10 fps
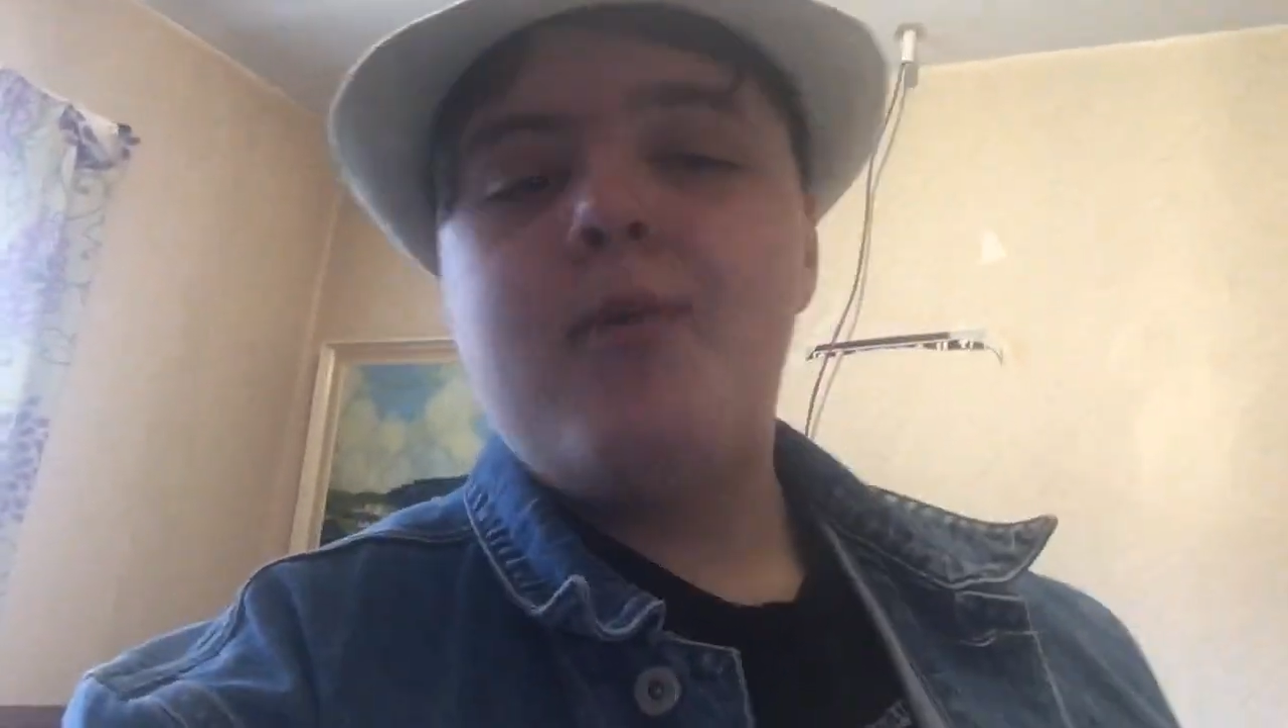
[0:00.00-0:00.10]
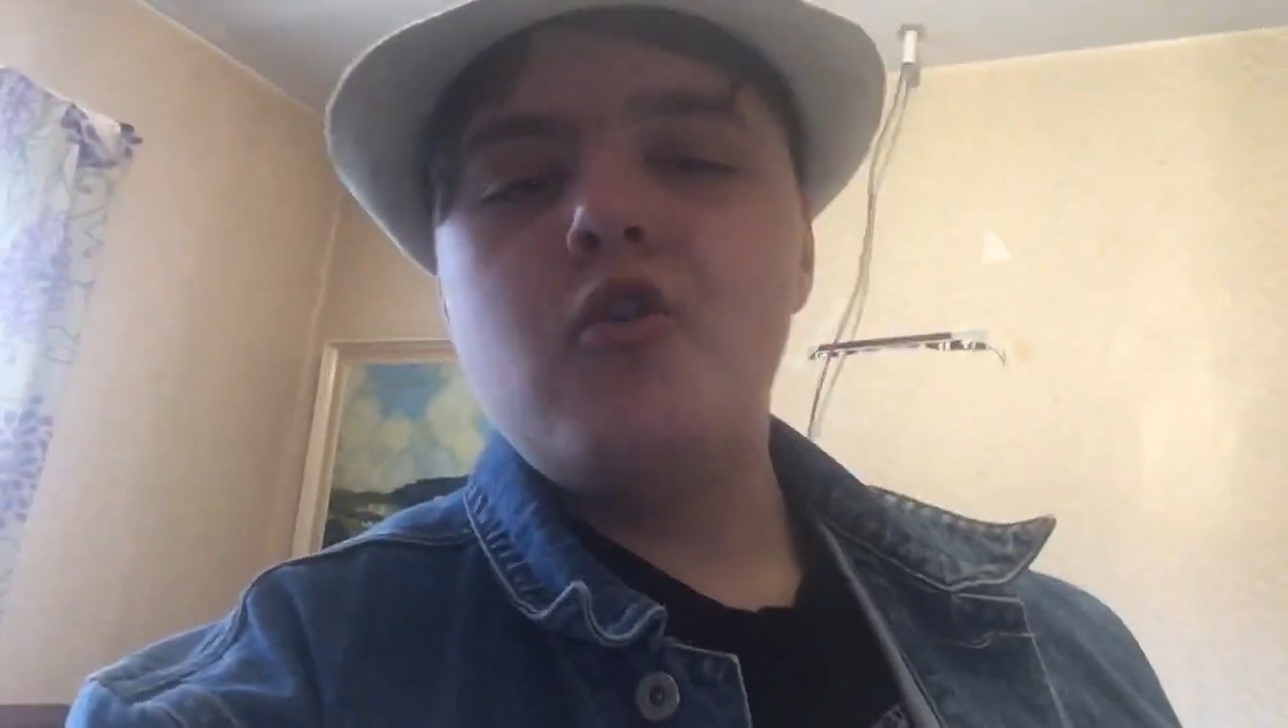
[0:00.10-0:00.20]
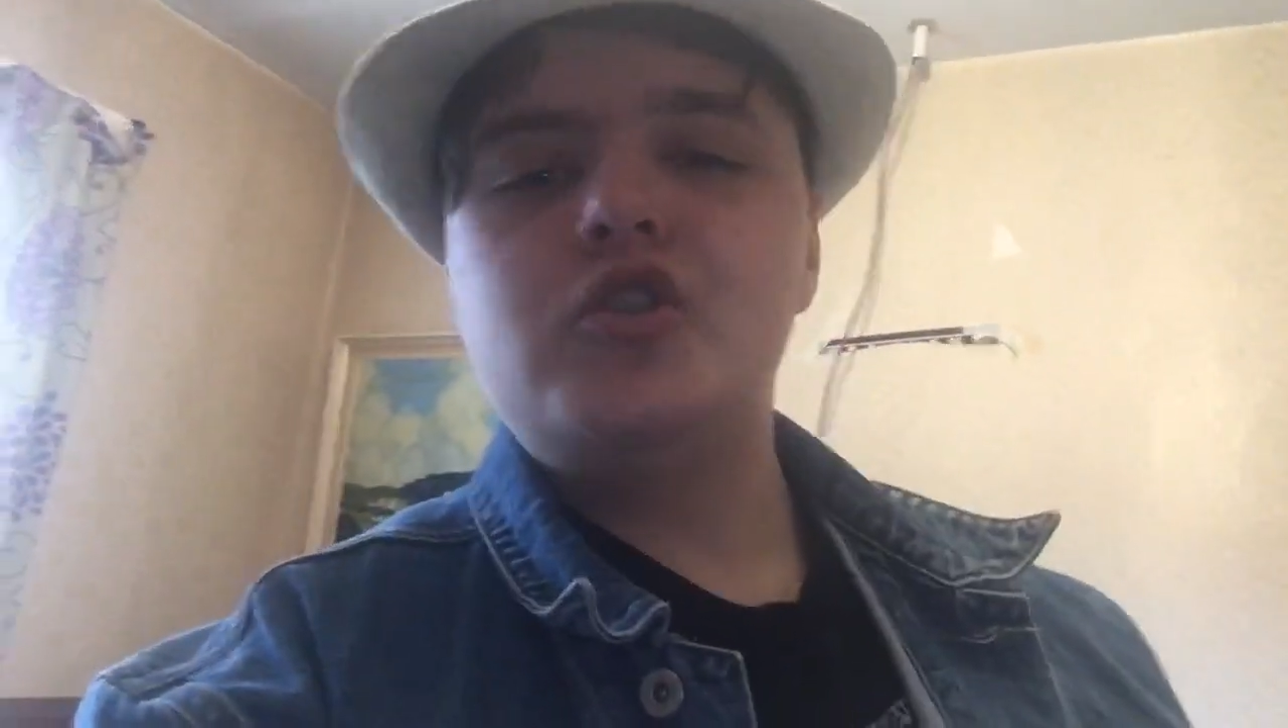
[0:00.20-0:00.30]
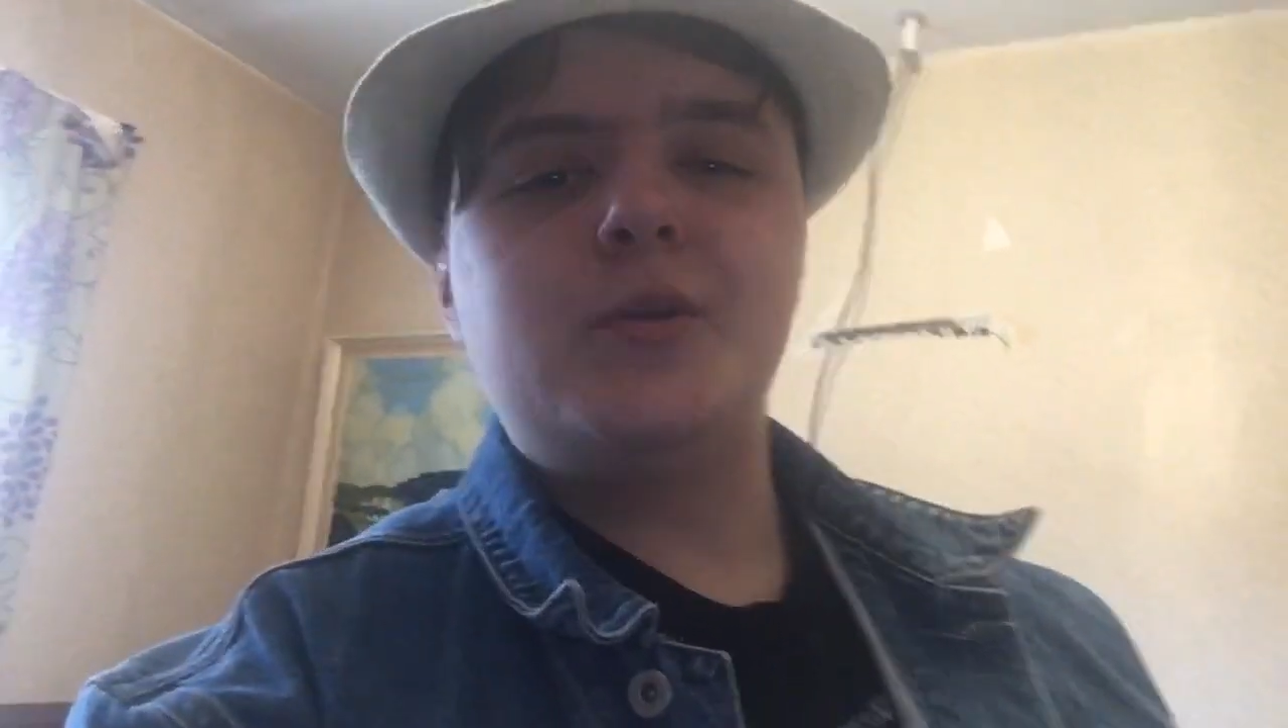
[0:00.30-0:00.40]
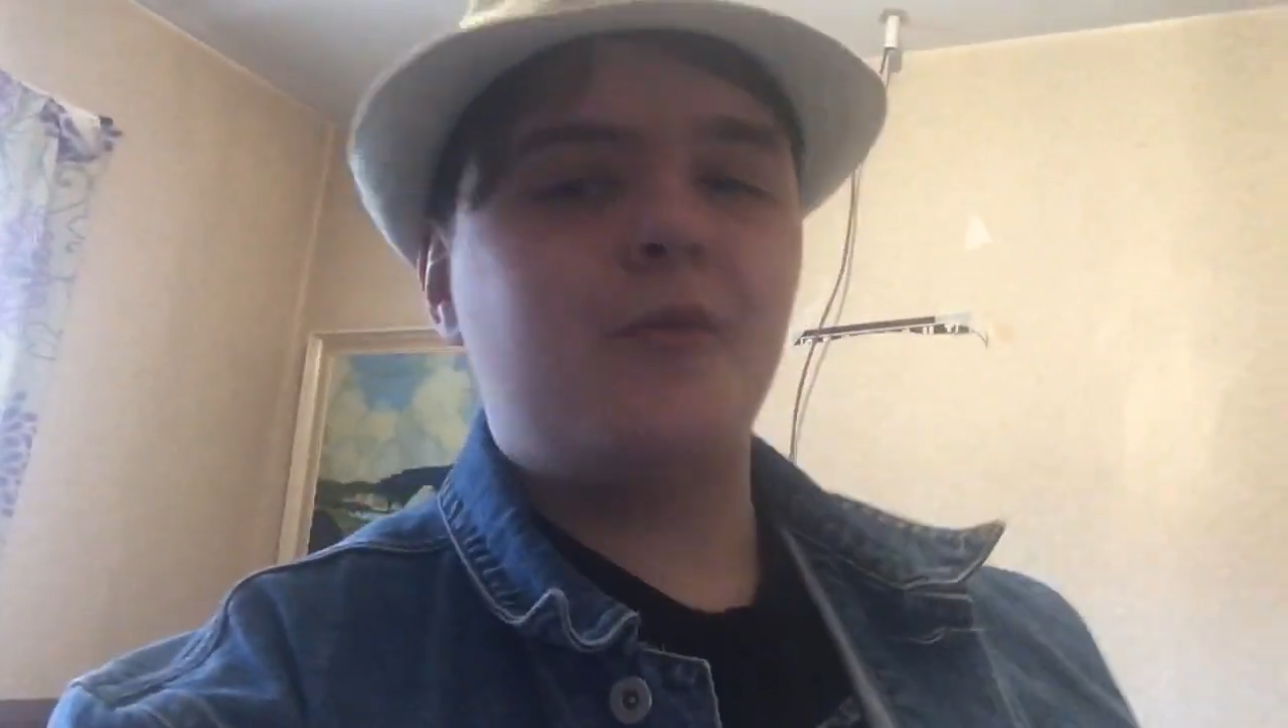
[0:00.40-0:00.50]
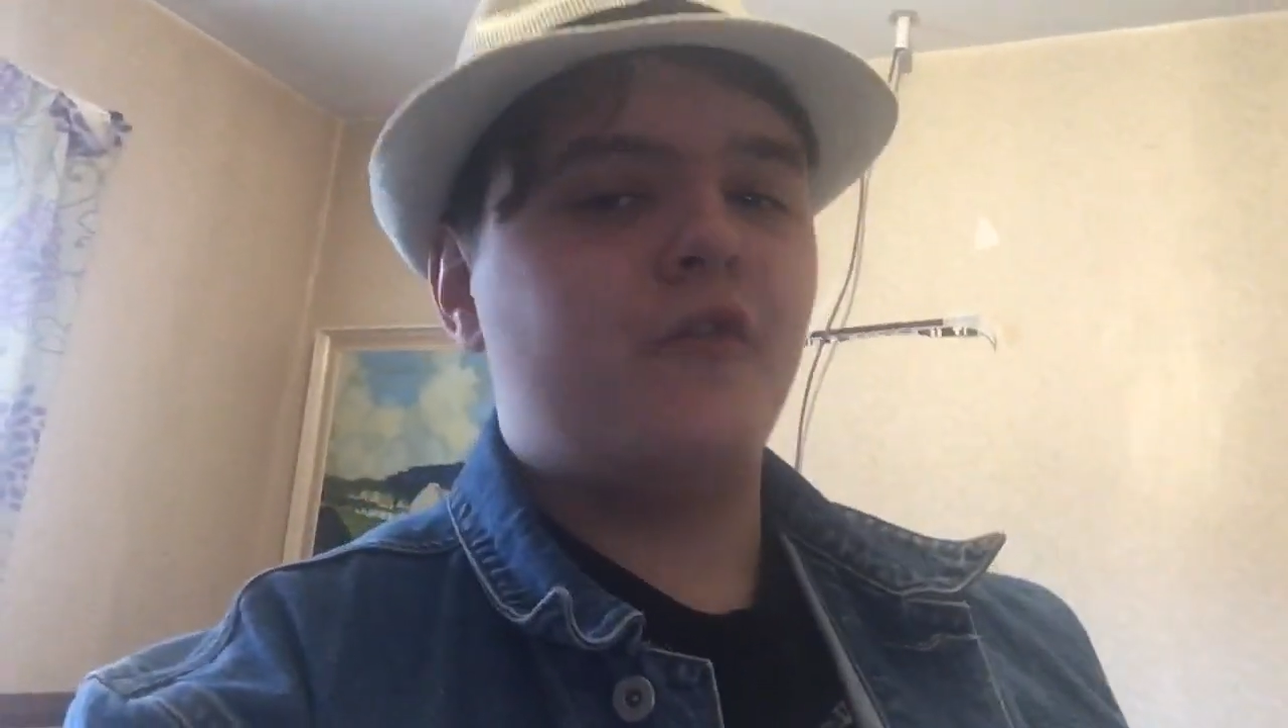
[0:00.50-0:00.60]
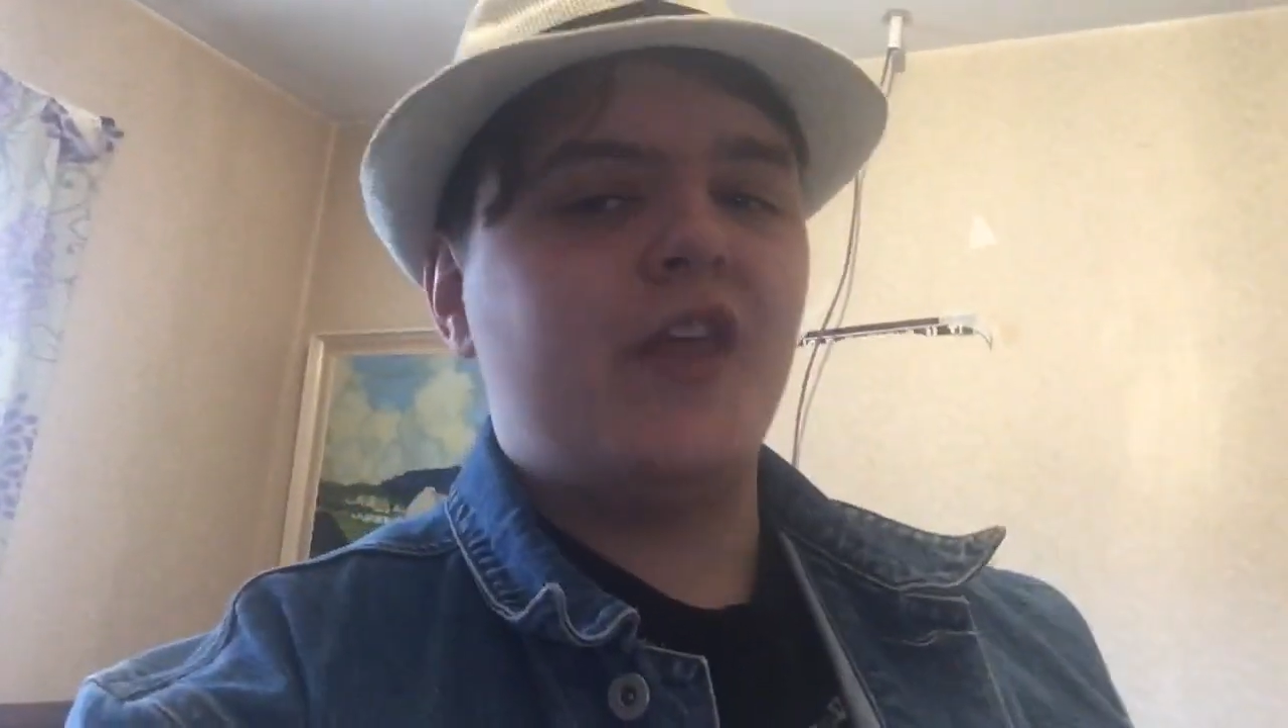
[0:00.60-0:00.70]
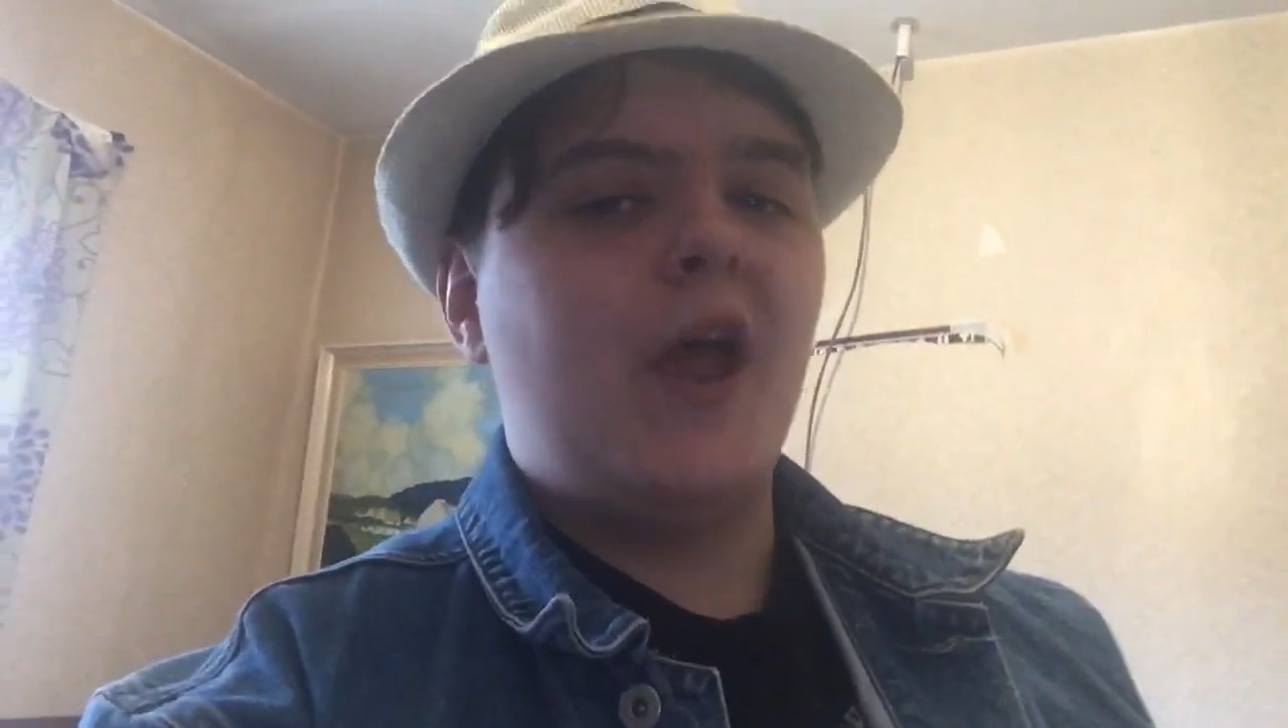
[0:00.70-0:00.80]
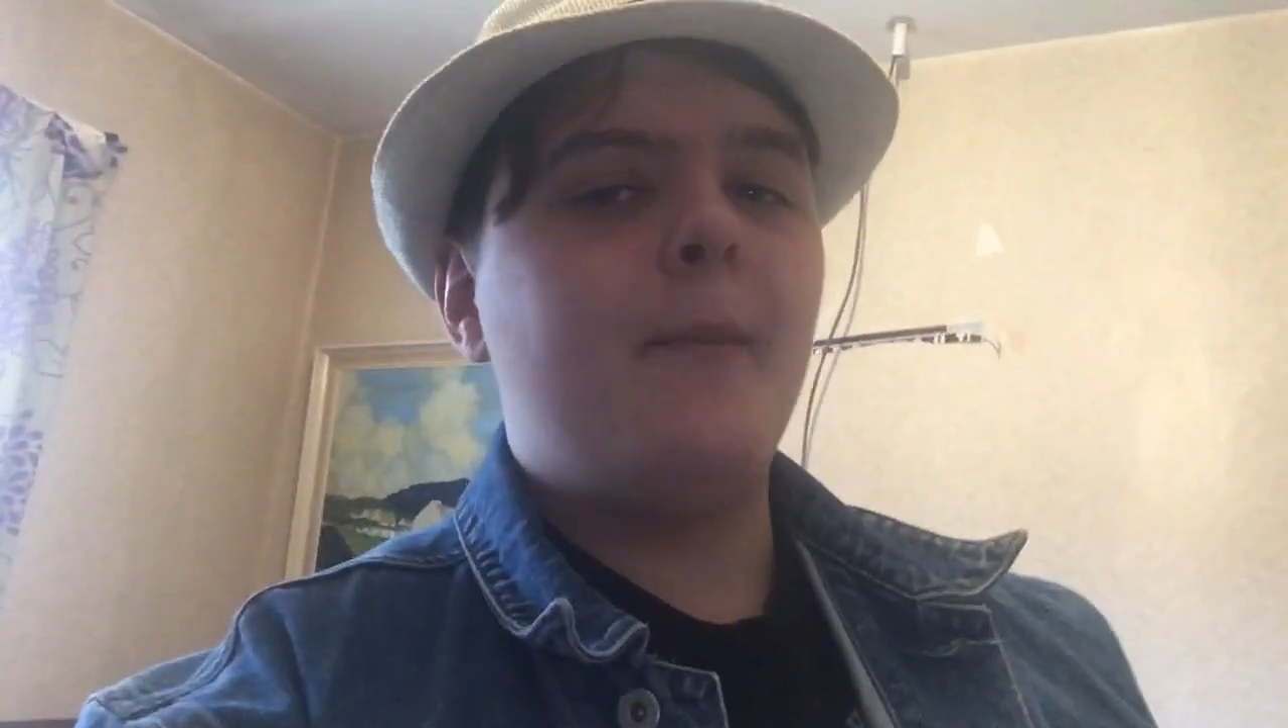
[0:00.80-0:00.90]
post them over there